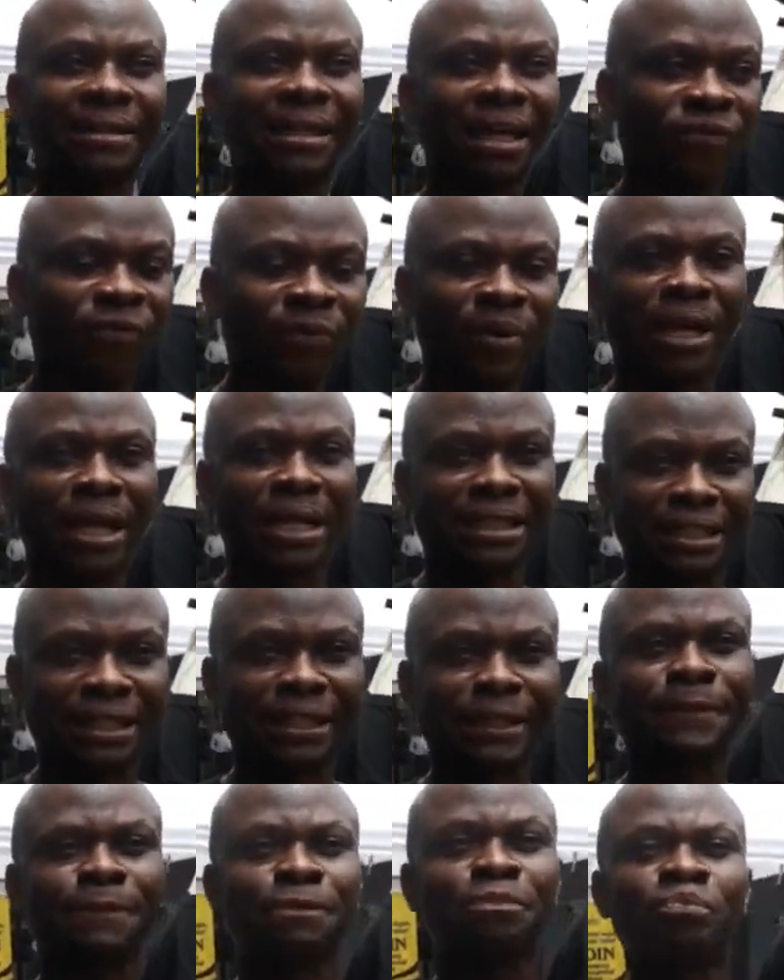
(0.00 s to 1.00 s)
death
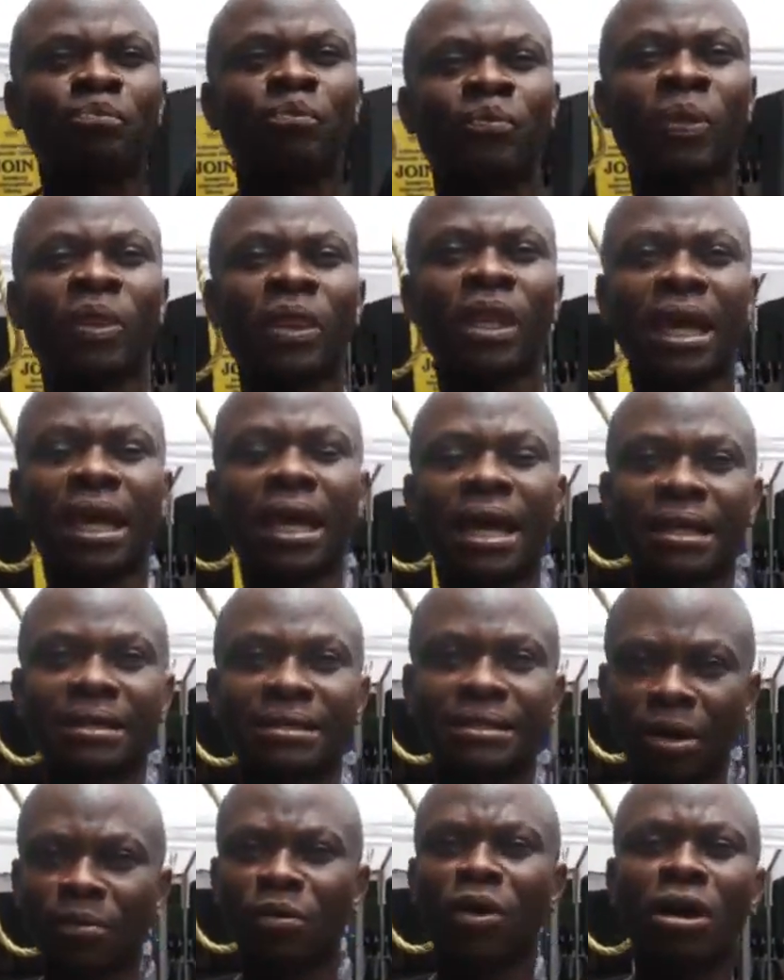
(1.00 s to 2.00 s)
penalty.
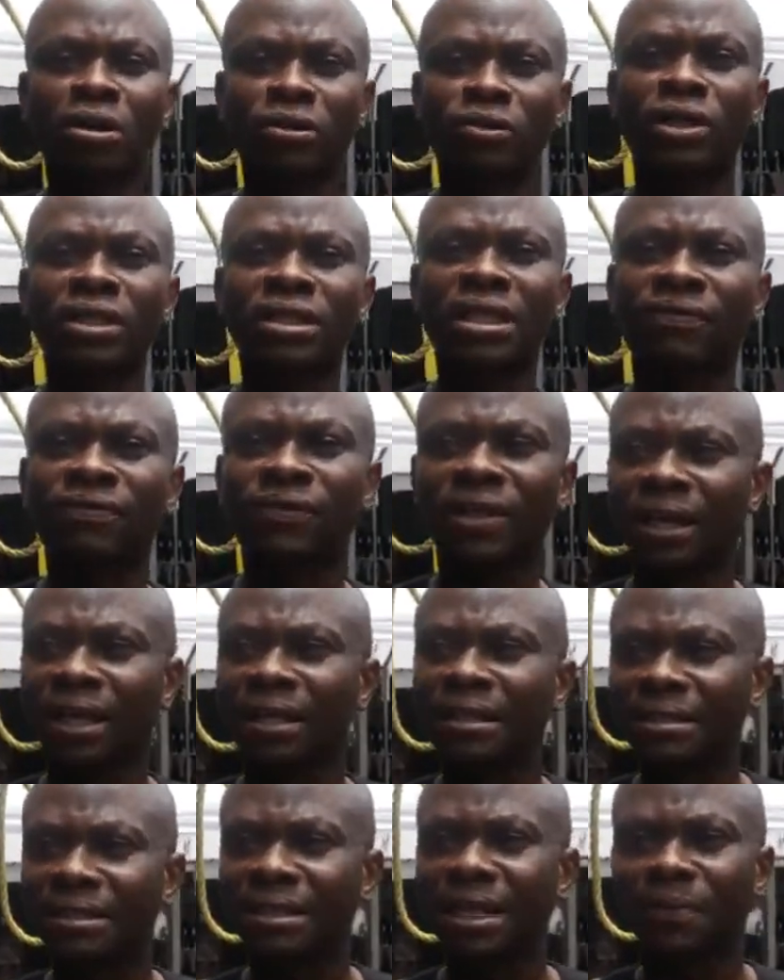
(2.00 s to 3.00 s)
Some countries have
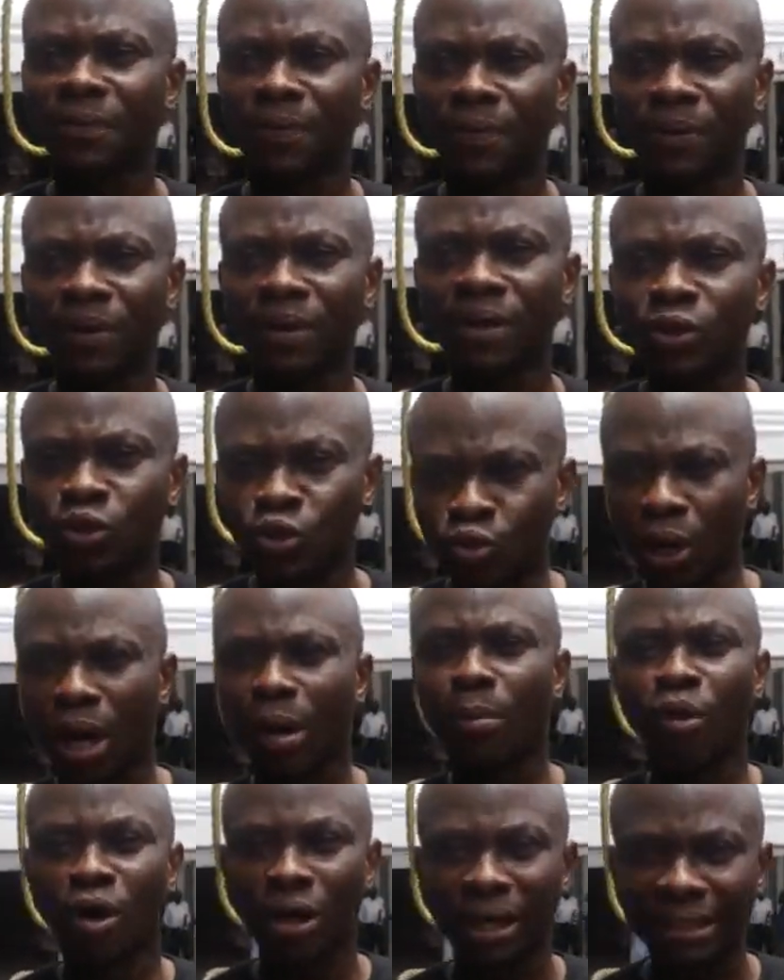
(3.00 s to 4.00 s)
taken steps
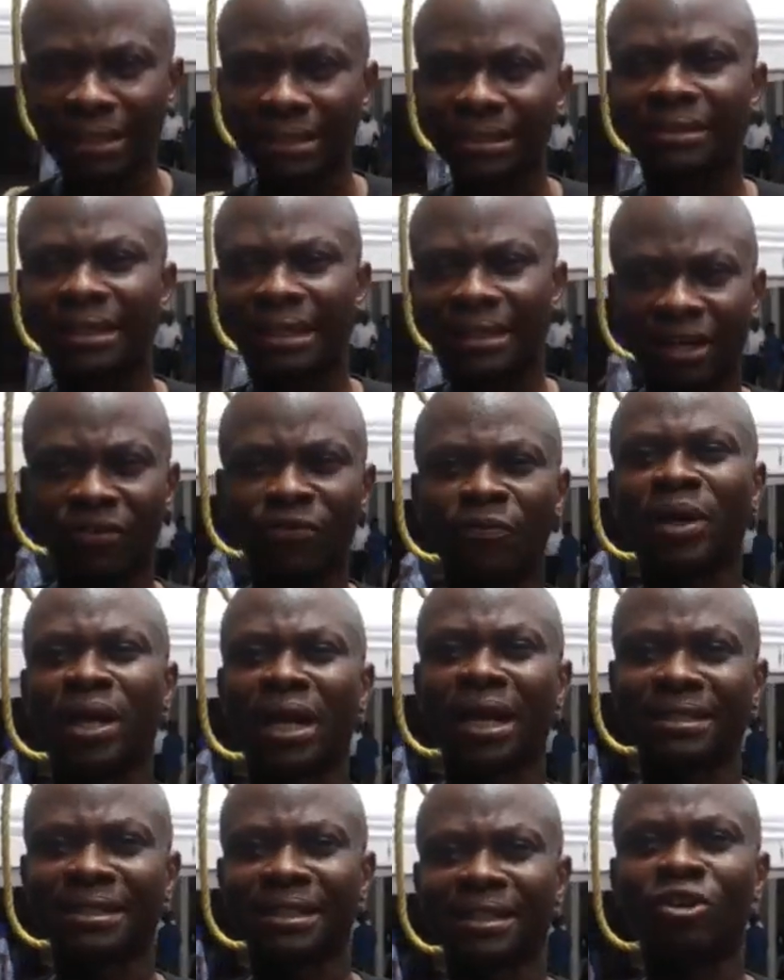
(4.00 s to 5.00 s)
to abolish the death
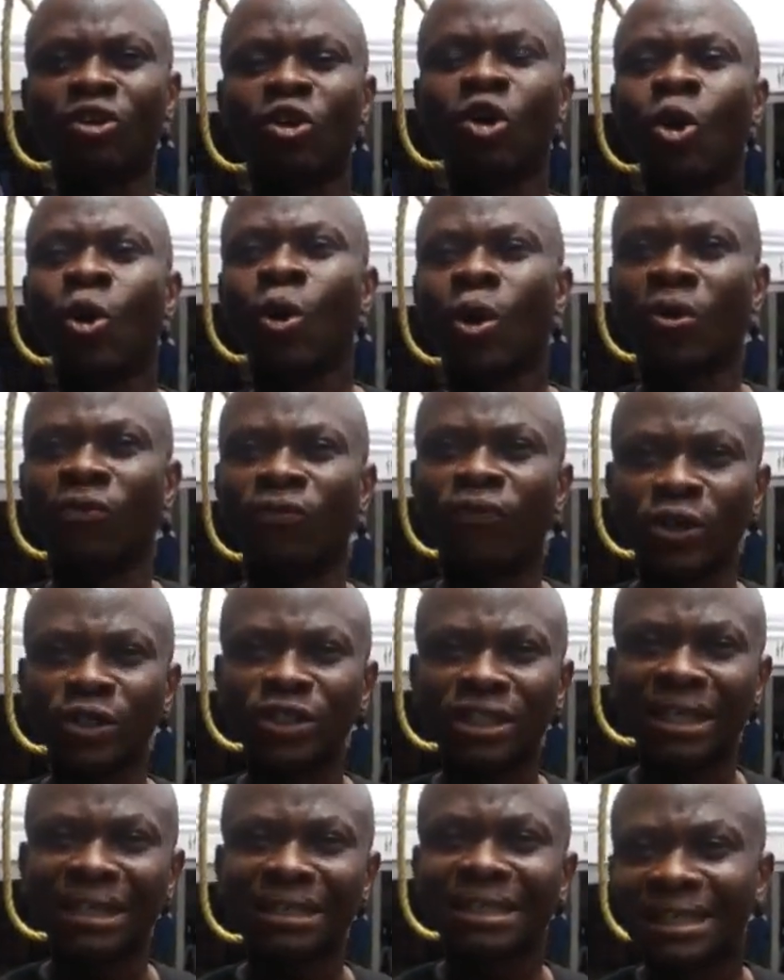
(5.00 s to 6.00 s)
penalty.
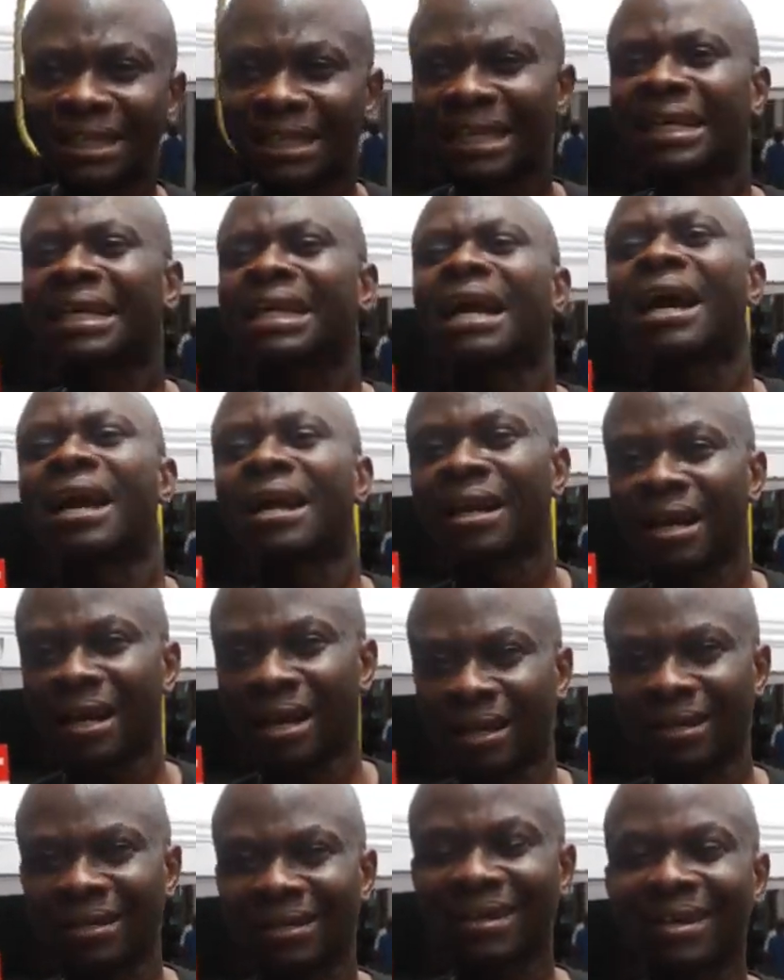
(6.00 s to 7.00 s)
Unfortunately, in
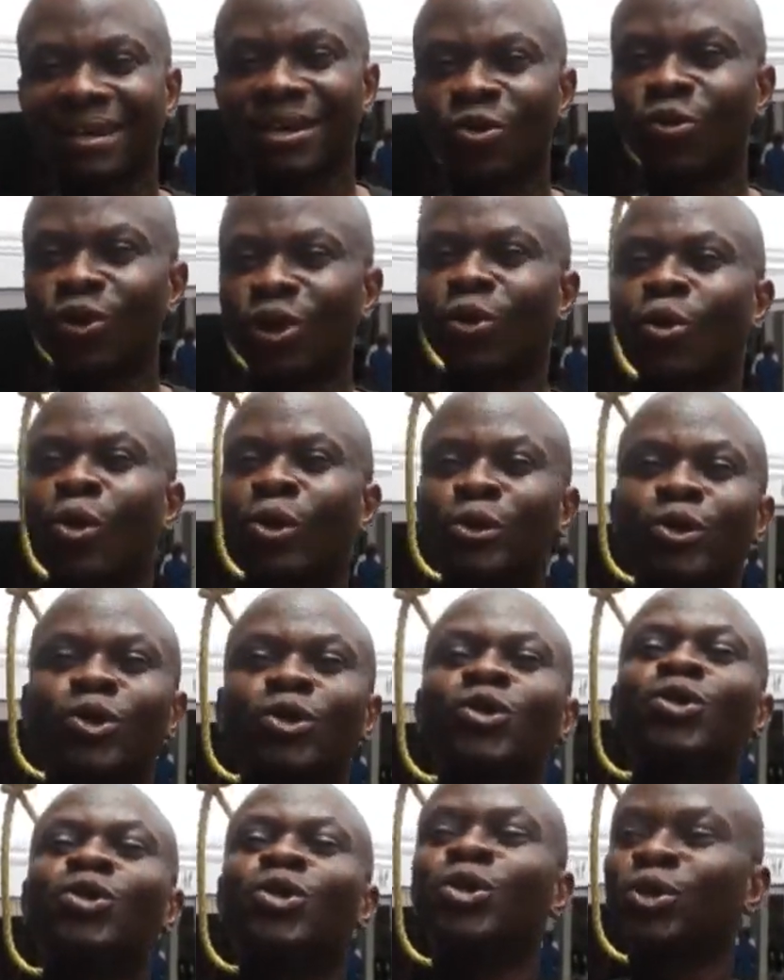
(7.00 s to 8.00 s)
Ghana, we
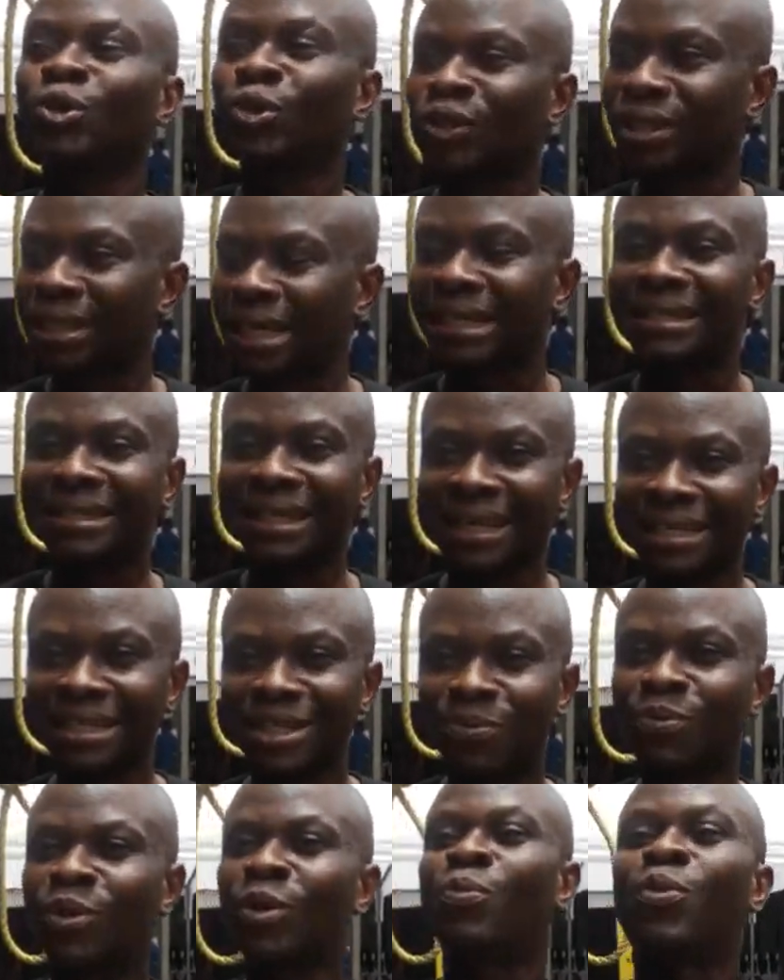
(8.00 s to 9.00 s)
continue to
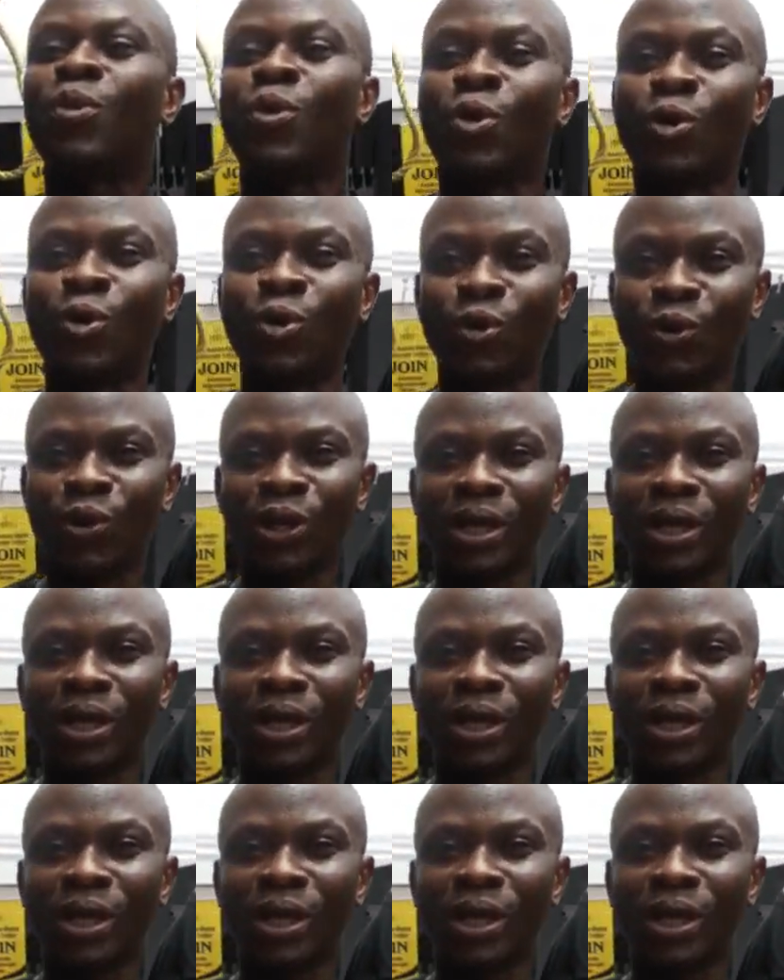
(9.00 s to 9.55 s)
sentence people